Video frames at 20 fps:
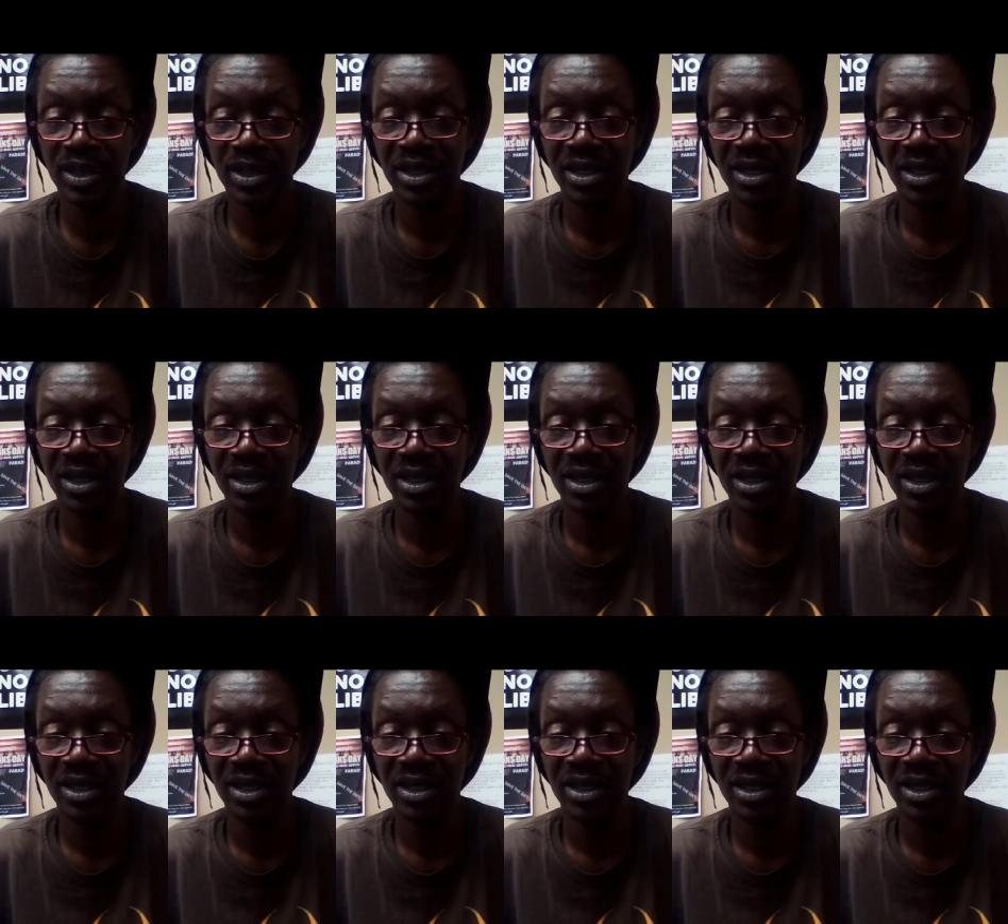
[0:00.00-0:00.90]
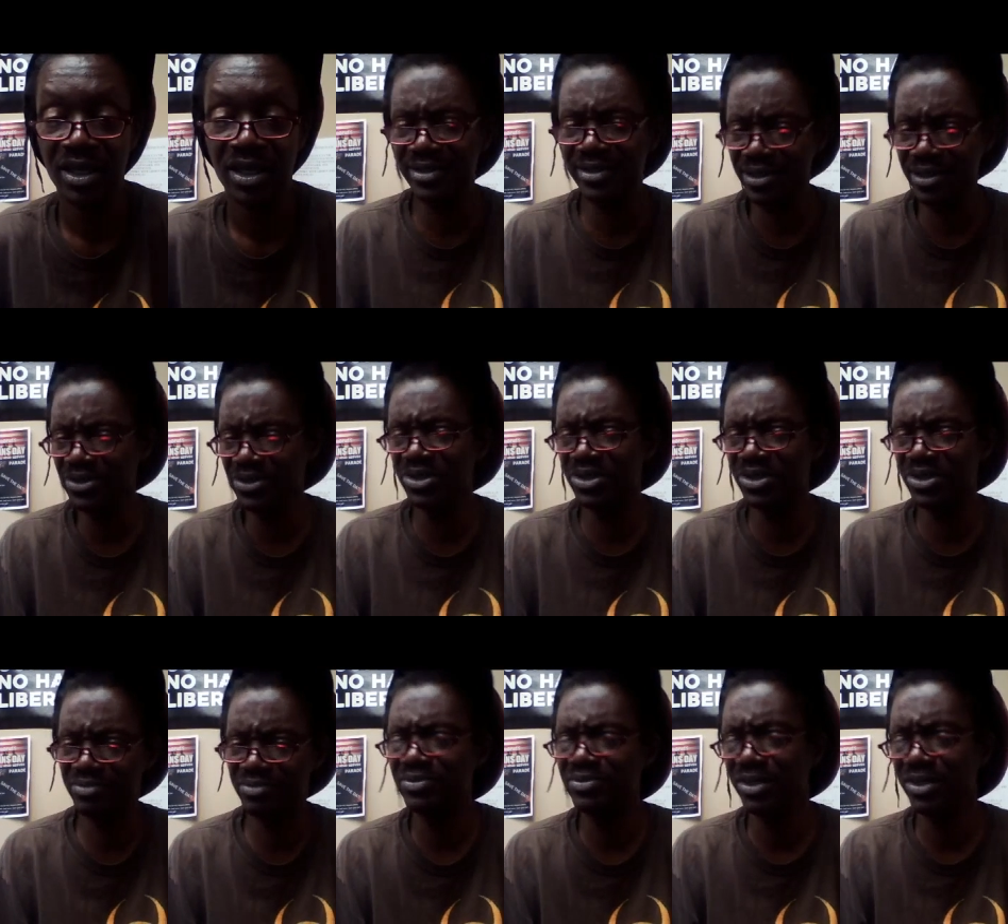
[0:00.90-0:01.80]
See, there's a little,
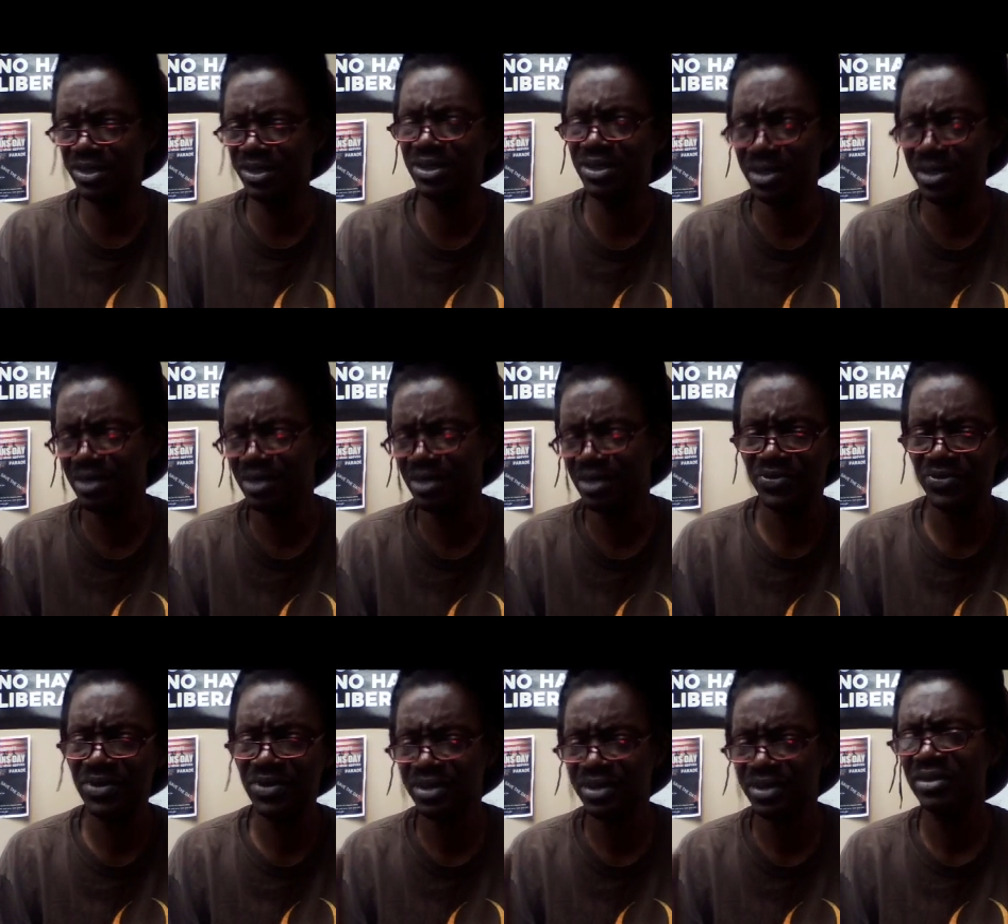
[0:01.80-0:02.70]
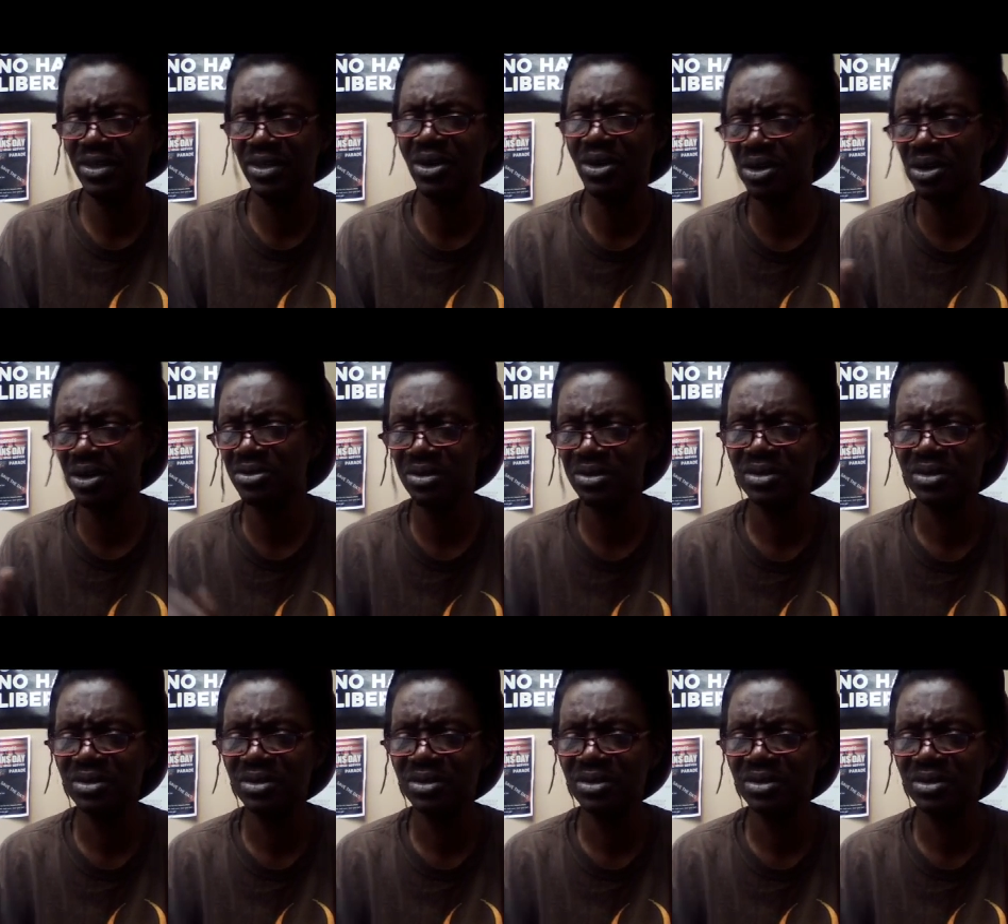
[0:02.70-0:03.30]
you know,